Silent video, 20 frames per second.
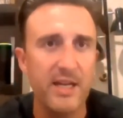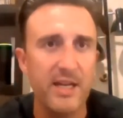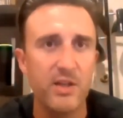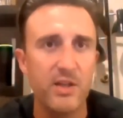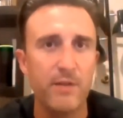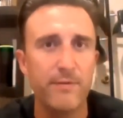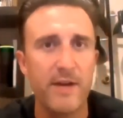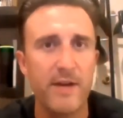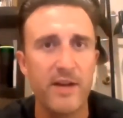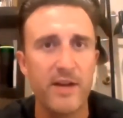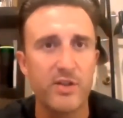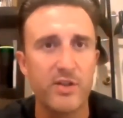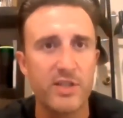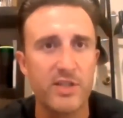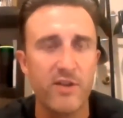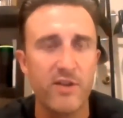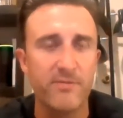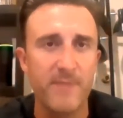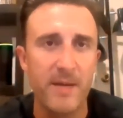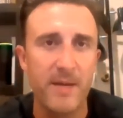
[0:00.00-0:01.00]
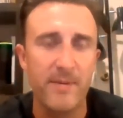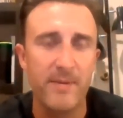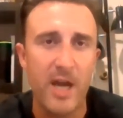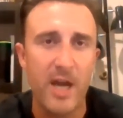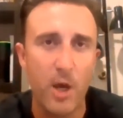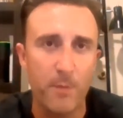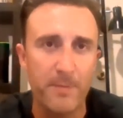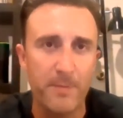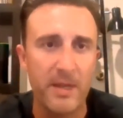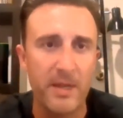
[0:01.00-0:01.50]
And do you find yourself maybe
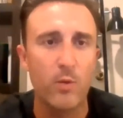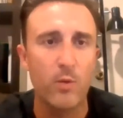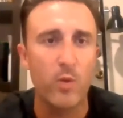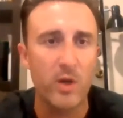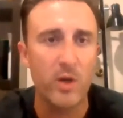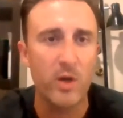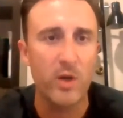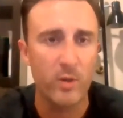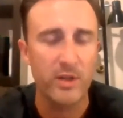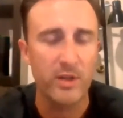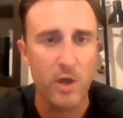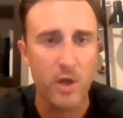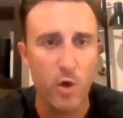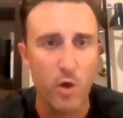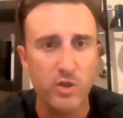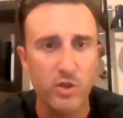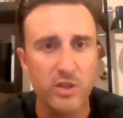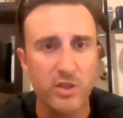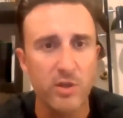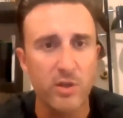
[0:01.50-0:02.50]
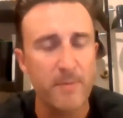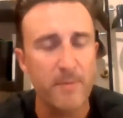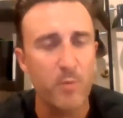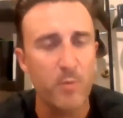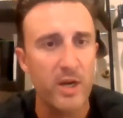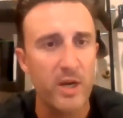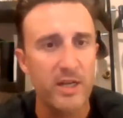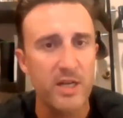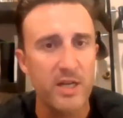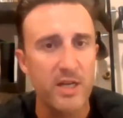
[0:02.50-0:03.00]
helping and working with the coaches a little bit
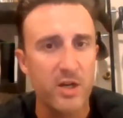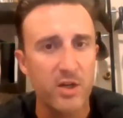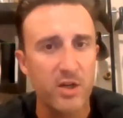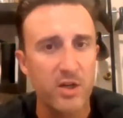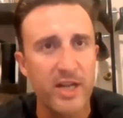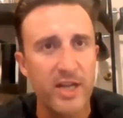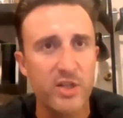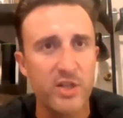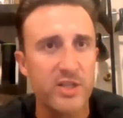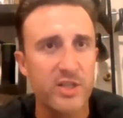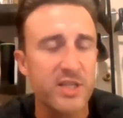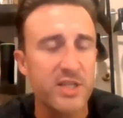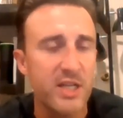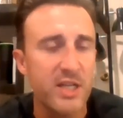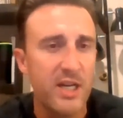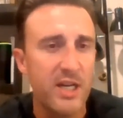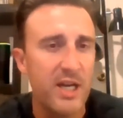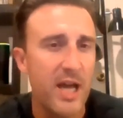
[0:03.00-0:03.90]
more at younger ages